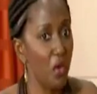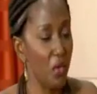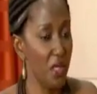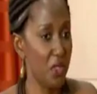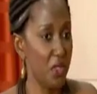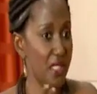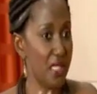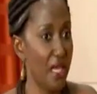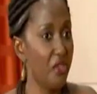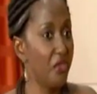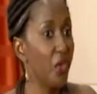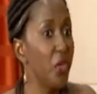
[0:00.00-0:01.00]
not going to
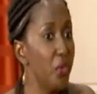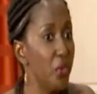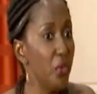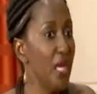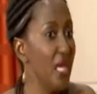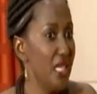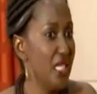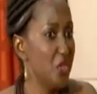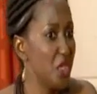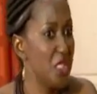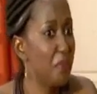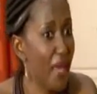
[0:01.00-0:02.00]
stand for you
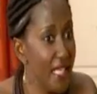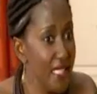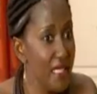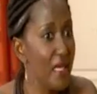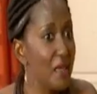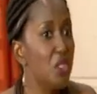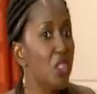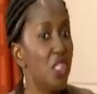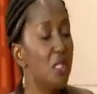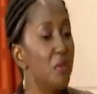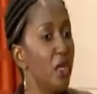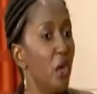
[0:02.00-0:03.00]
disrespecting them
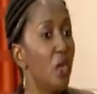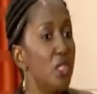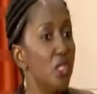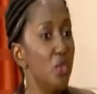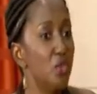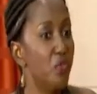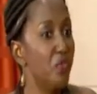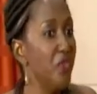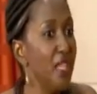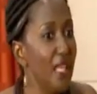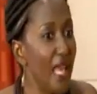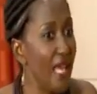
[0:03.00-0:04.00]
just because you
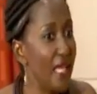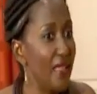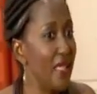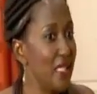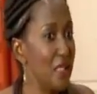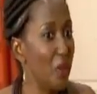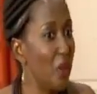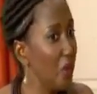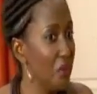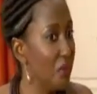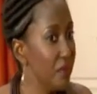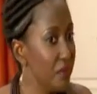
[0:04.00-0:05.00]
feel like there's
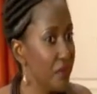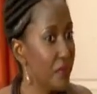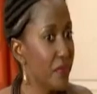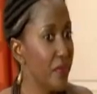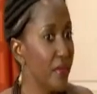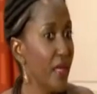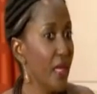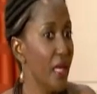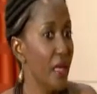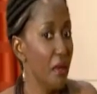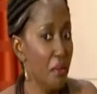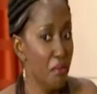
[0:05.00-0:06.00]
blood.
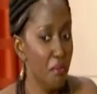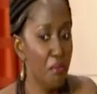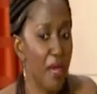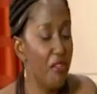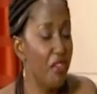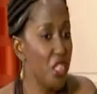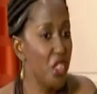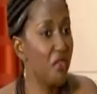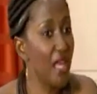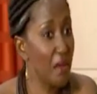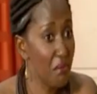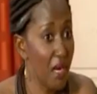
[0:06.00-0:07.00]
By virtue
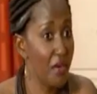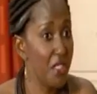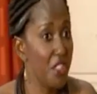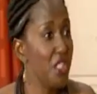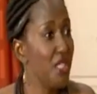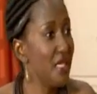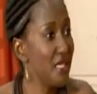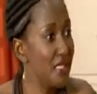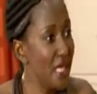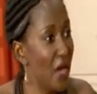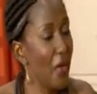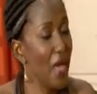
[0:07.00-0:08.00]
of that marriage, she is
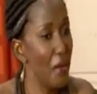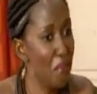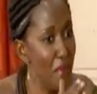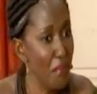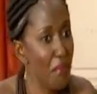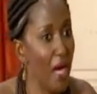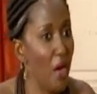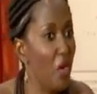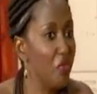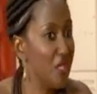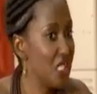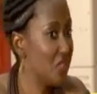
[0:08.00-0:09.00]
now a member
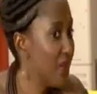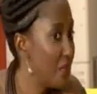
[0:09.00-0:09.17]
of this